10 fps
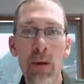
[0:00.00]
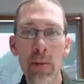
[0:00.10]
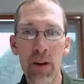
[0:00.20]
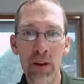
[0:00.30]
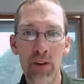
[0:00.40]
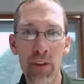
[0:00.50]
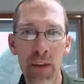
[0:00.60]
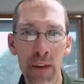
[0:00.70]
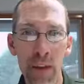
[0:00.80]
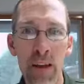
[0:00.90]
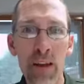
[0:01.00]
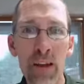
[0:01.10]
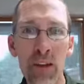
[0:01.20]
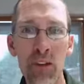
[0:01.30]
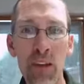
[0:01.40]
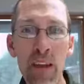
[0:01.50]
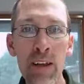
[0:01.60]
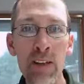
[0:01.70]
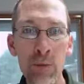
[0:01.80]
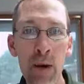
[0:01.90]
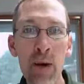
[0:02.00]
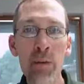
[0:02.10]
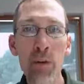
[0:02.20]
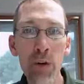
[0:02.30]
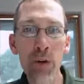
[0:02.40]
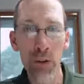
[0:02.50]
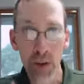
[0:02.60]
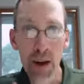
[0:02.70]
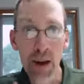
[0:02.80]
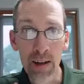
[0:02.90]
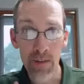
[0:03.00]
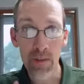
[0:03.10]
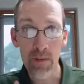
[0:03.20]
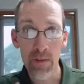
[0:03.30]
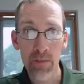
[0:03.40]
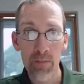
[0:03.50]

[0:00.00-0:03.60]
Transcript: But here's the thing. Sin smells good to us.